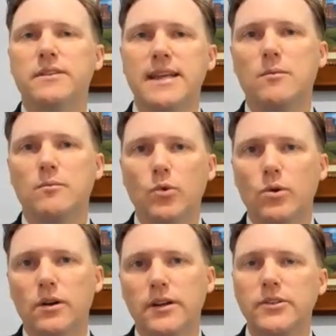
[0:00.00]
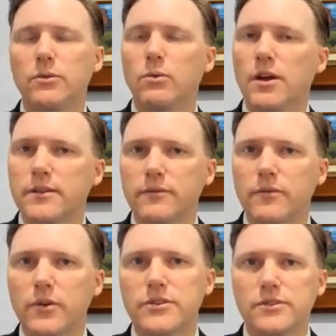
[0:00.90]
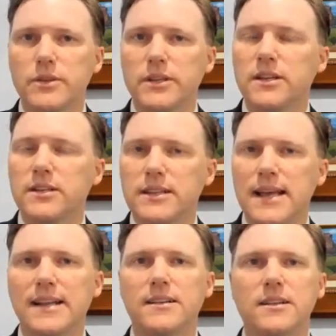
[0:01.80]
take out more and do Roth conversions. We can get into that in